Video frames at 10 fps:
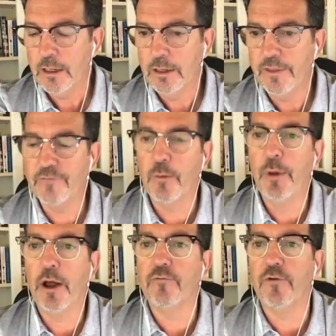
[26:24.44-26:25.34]
that if a
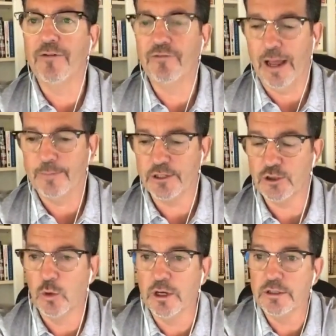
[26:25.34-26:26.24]
butterfly flaps its
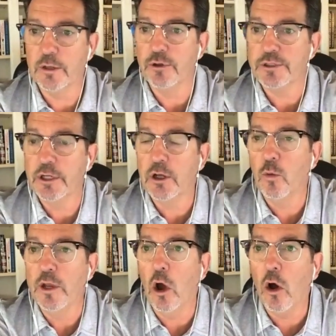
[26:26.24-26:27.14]
wings in Brazil,
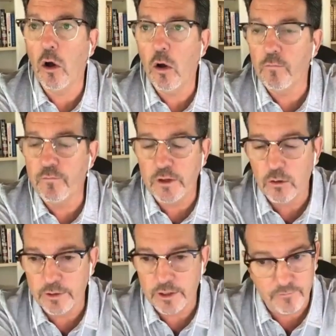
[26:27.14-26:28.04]
we all
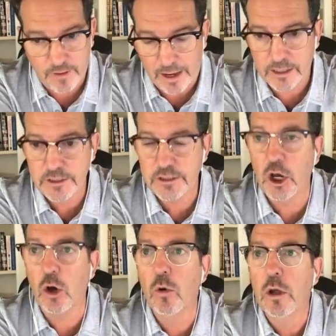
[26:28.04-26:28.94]
feel the effects.
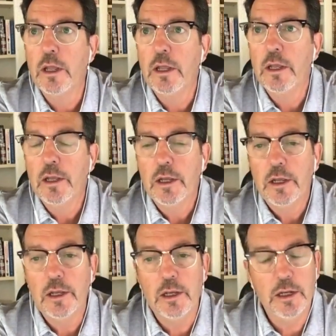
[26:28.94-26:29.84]
So
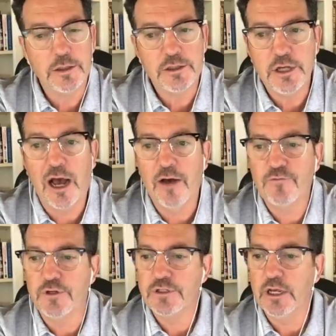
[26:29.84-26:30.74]
it's tough
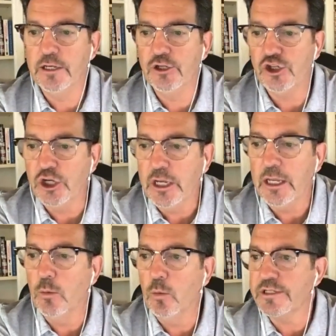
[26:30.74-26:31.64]
to say,
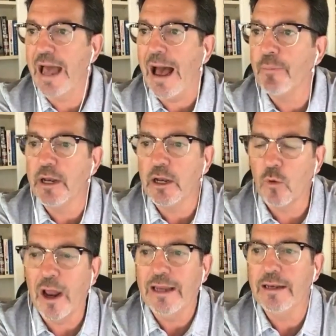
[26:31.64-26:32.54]
gee, what's happening
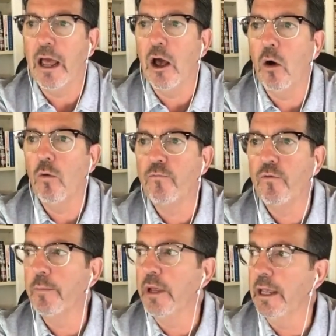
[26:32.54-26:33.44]
right now
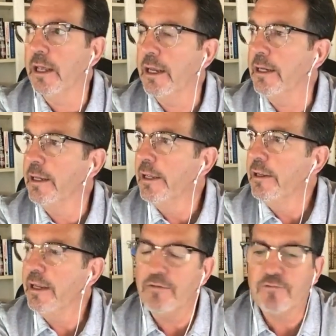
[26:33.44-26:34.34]
from a
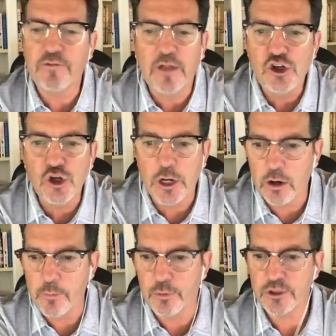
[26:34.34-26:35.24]

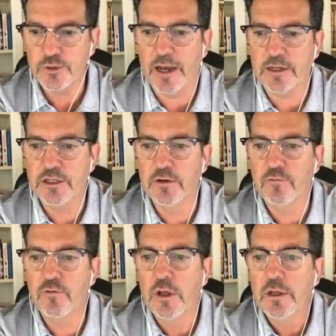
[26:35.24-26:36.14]
inflationary perspective
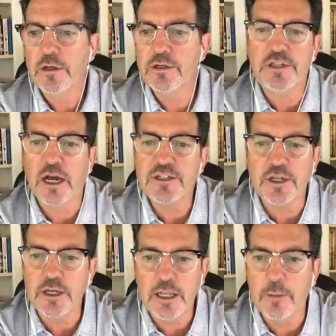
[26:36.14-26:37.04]

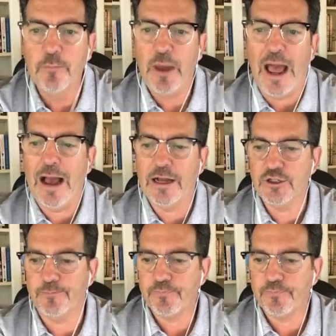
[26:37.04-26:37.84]
doesn't impact